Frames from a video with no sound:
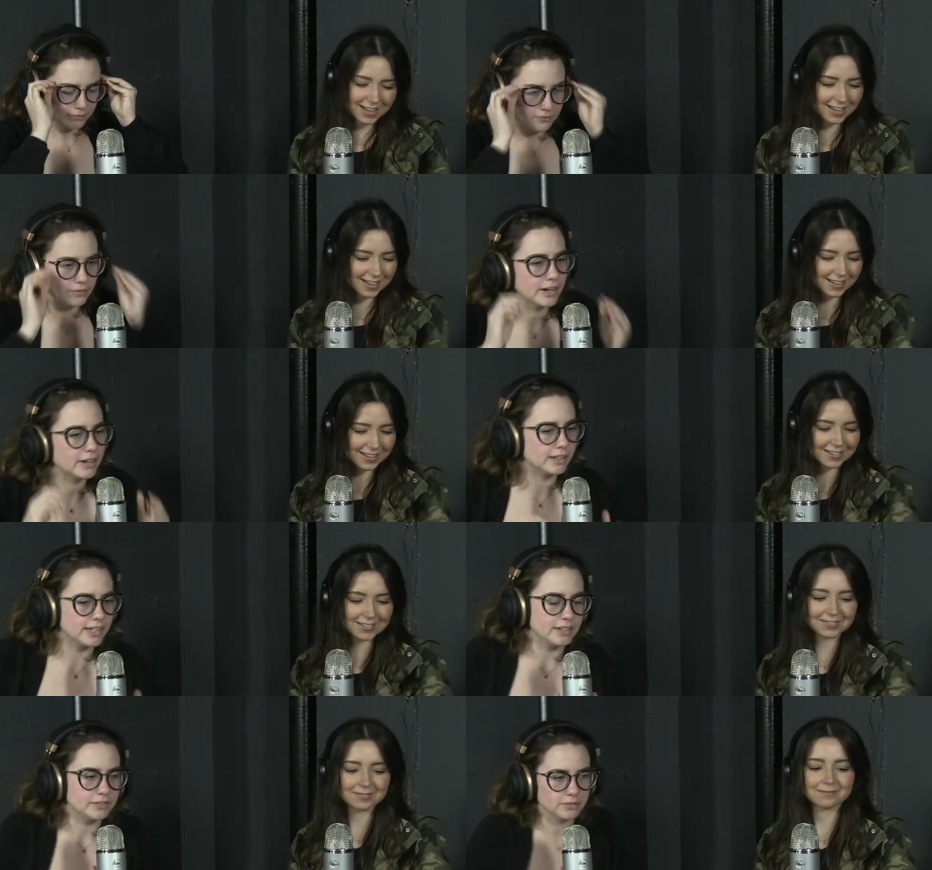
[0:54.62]

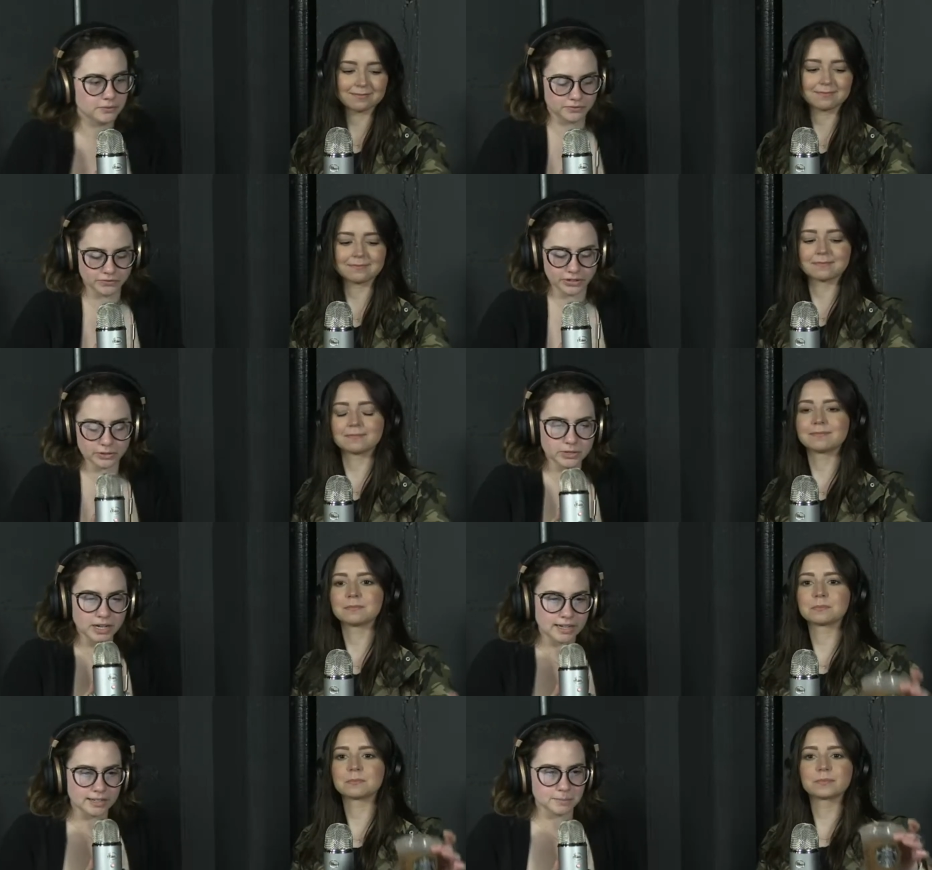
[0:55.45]
Speaker 1: very few
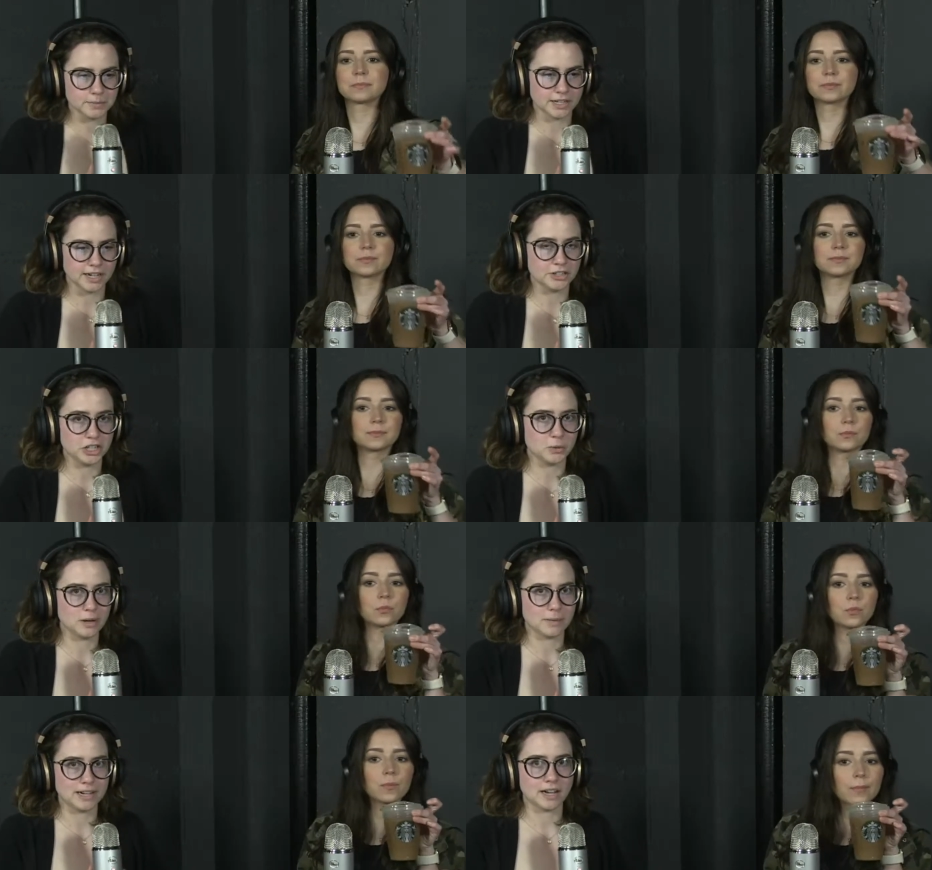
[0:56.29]
times that I do
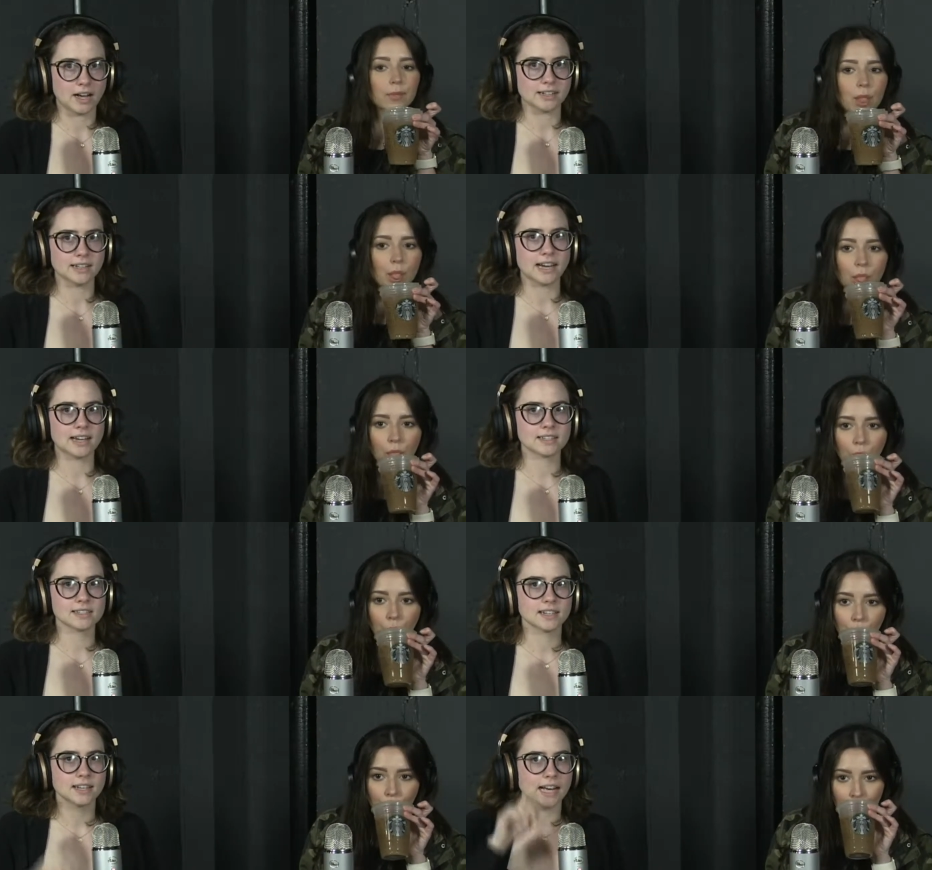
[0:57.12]
wear my
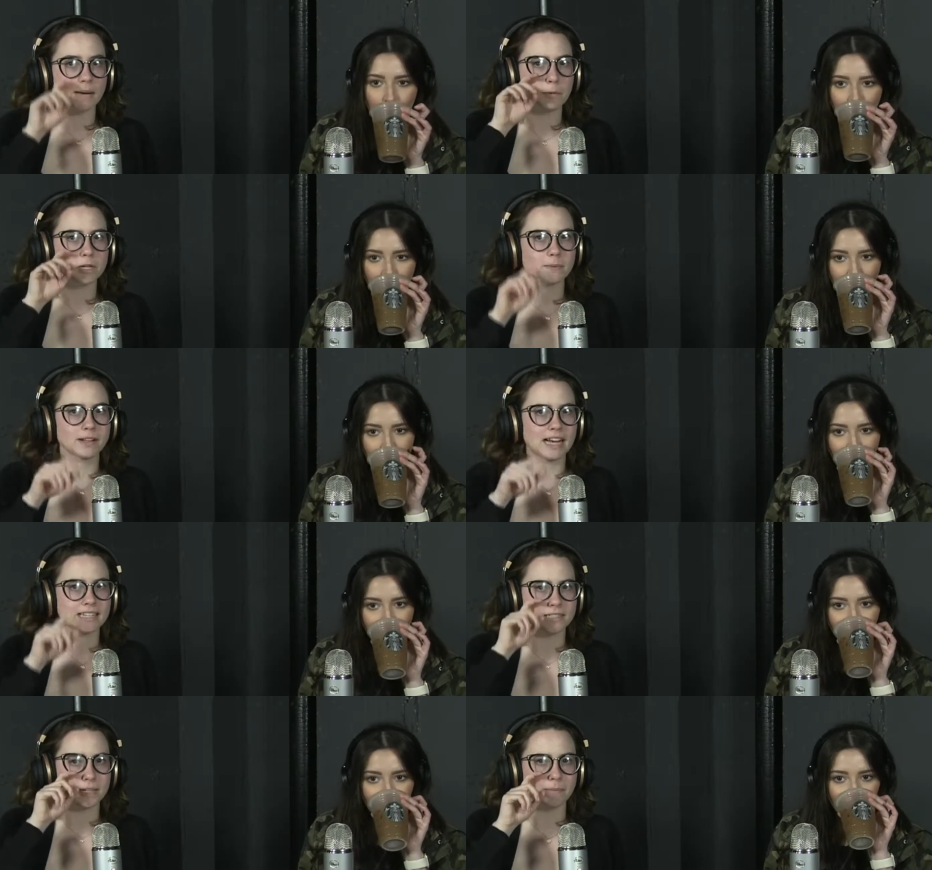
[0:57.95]
contacts, I push my
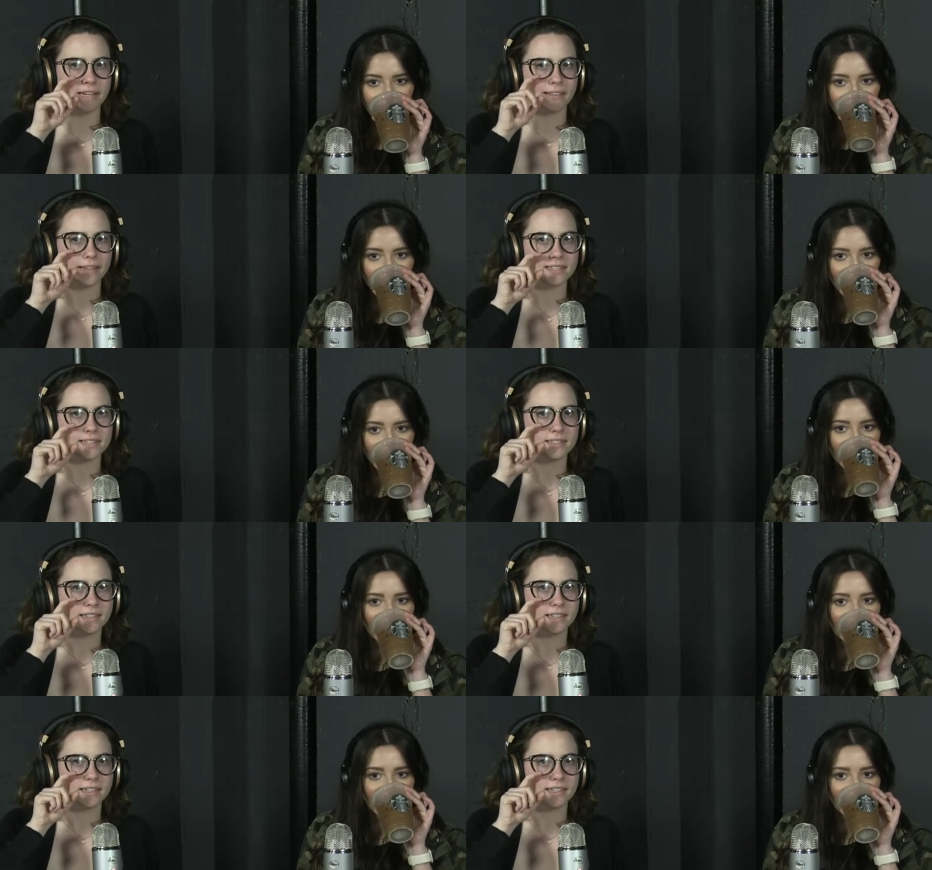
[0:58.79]
glasses up like this.